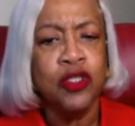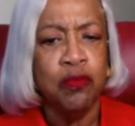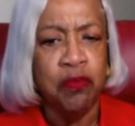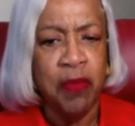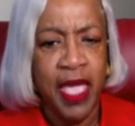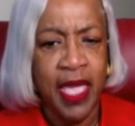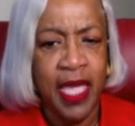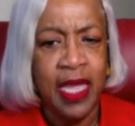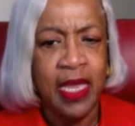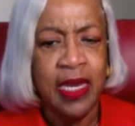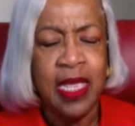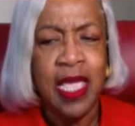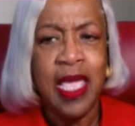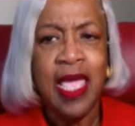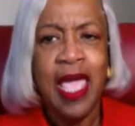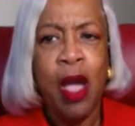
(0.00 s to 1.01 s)
made,
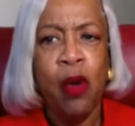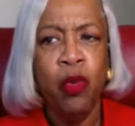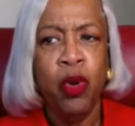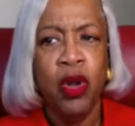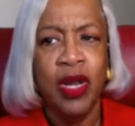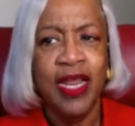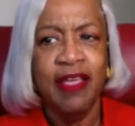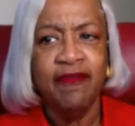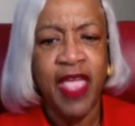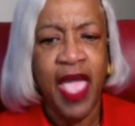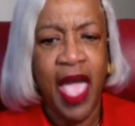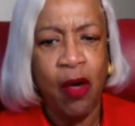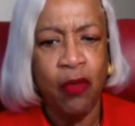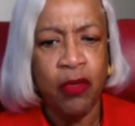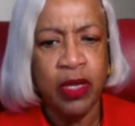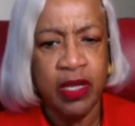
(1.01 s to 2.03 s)
how we're left
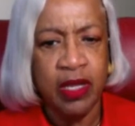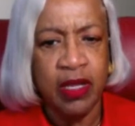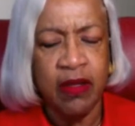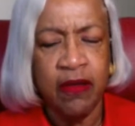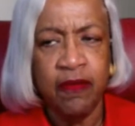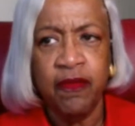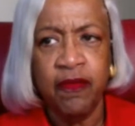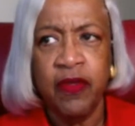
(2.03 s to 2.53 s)
out of